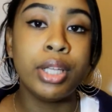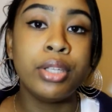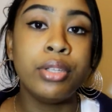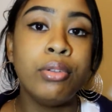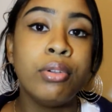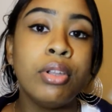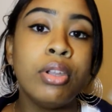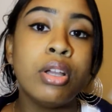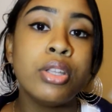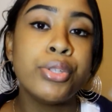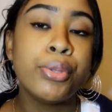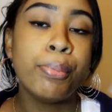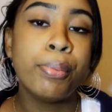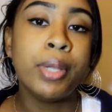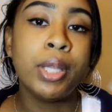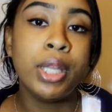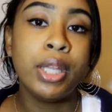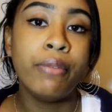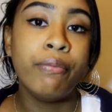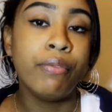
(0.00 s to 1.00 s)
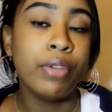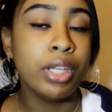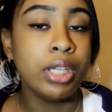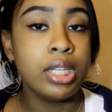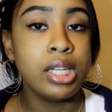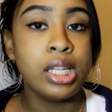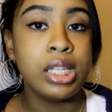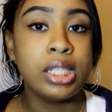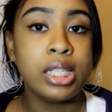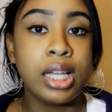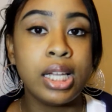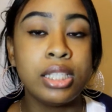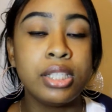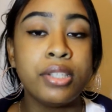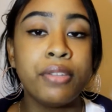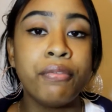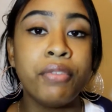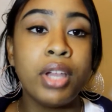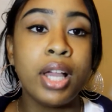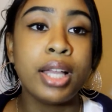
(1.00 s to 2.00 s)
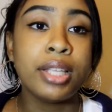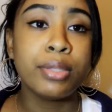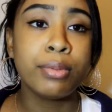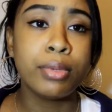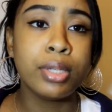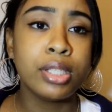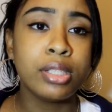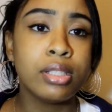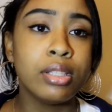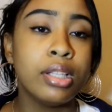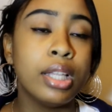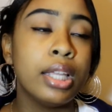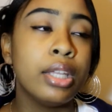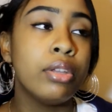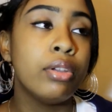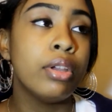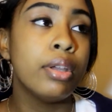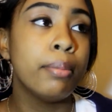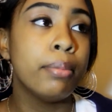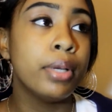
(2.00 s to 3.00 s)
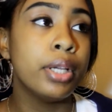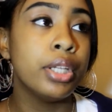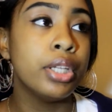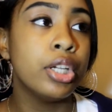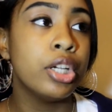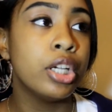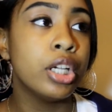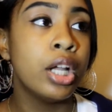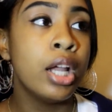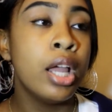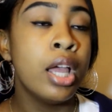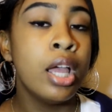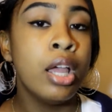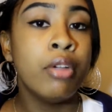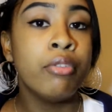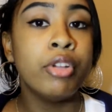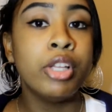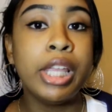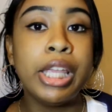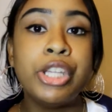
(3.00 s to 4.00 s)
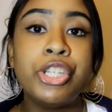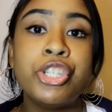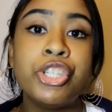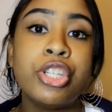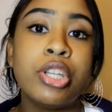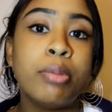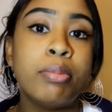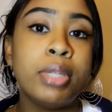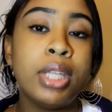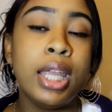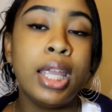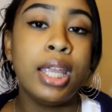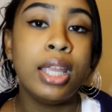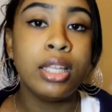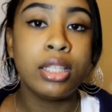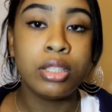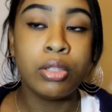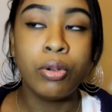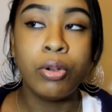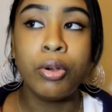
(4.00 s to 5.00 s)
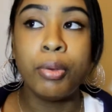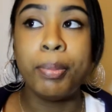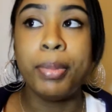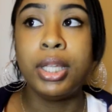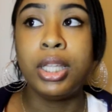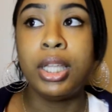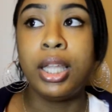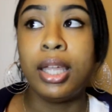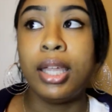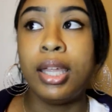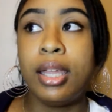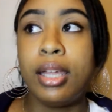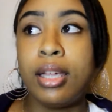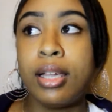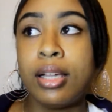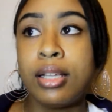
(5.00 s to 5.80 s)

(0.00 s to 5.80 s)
You can also put infinity signs if you guys want, so like you can put your relationship date, so it'll be like,